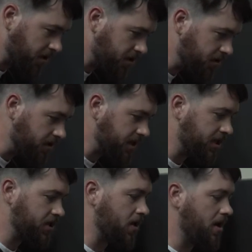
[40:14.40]
month two
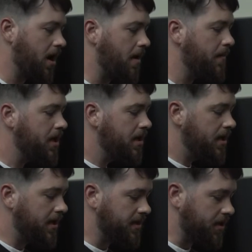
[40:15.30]
retention on up.
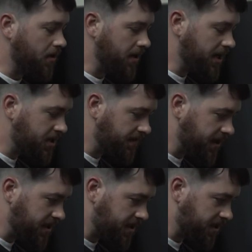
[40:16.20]
And so each of
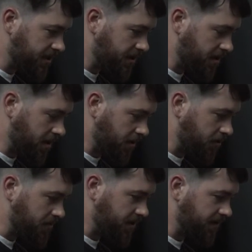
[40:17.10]
these uh,
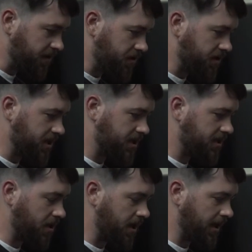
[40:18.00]
groups of users is
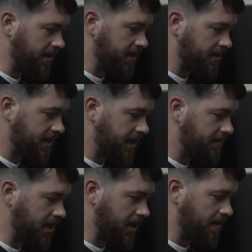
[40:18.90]
starting at the
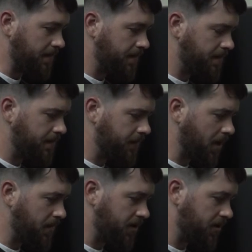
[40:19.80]
same time,
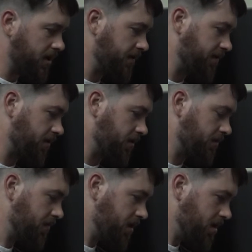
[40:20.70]
but they're in a different group.